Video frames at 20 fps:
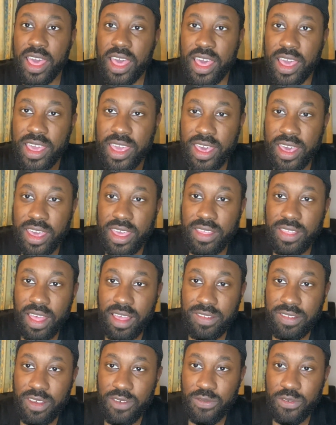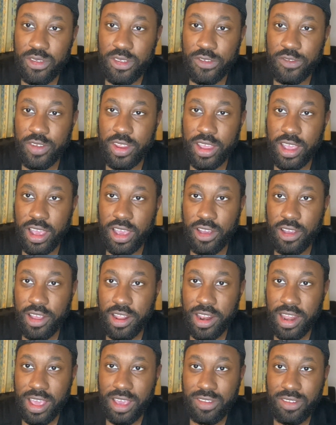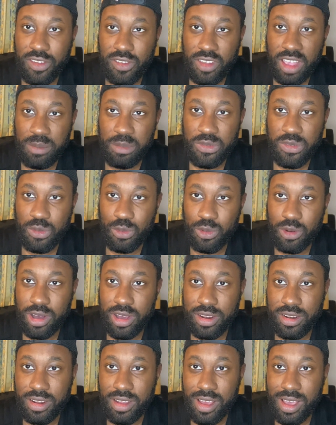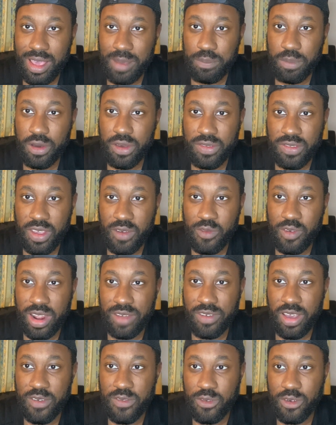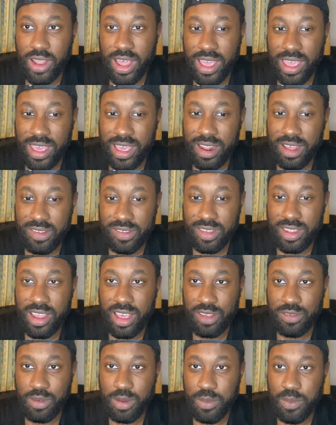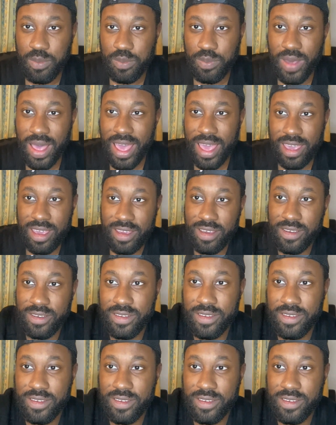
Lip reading: Okay, that's it for this video. Like, subscribe if you want. I post if whenever I feel like it, and I'll see you next one. Bye.